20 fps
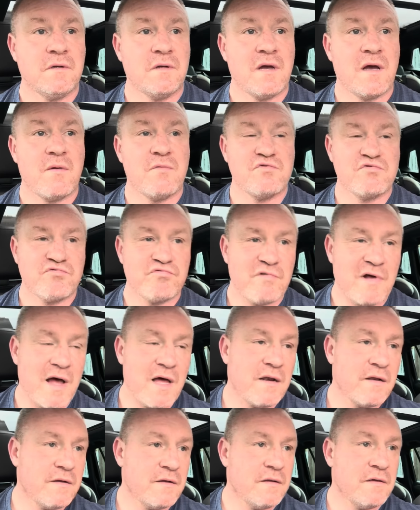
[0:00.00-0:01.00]
I was
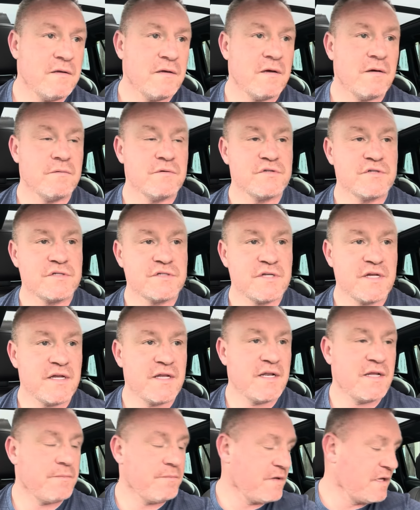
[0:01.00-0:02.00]
rattling. I was
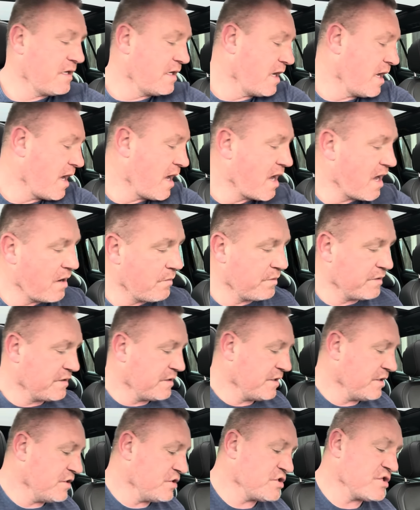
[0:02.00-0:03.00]
sitting in my car with
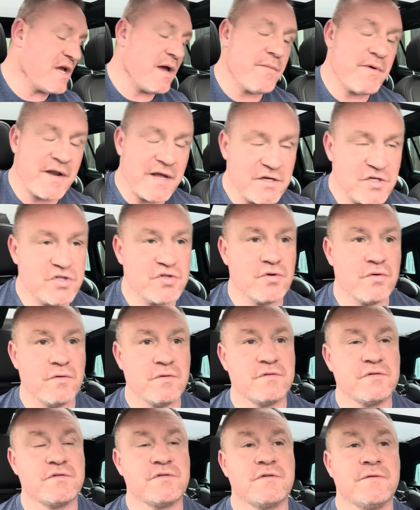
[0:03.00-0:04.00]
these samurai
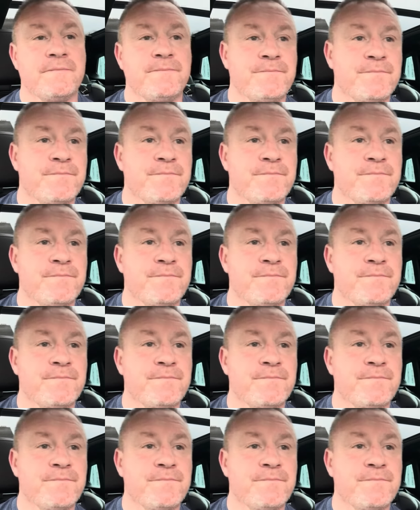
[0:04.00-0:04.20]
swords.